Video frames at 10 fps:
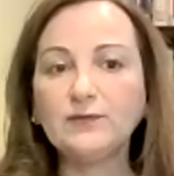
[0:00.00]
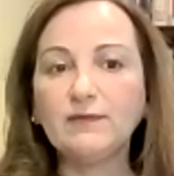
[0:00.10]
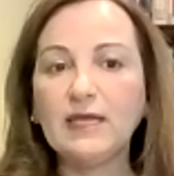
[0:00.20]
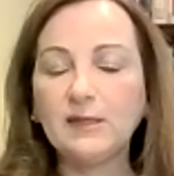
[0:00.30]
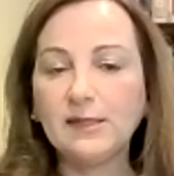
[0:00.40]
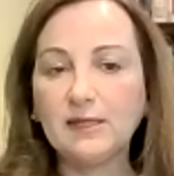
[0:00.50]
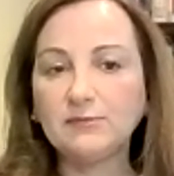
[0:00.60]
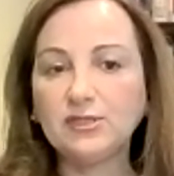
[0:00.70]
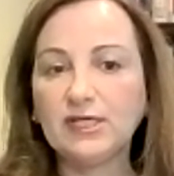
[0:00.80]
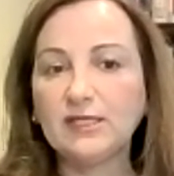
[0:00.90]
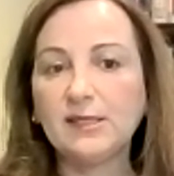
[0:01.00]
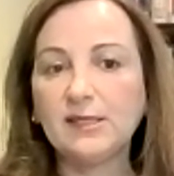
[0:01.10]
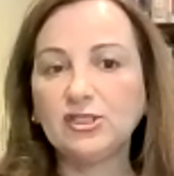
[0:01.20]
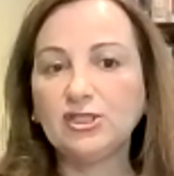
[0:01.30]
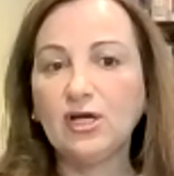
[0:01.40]
do they subject
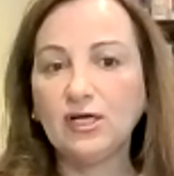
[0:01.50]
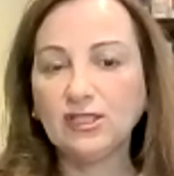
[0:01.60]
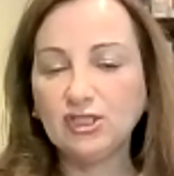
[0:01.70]
such young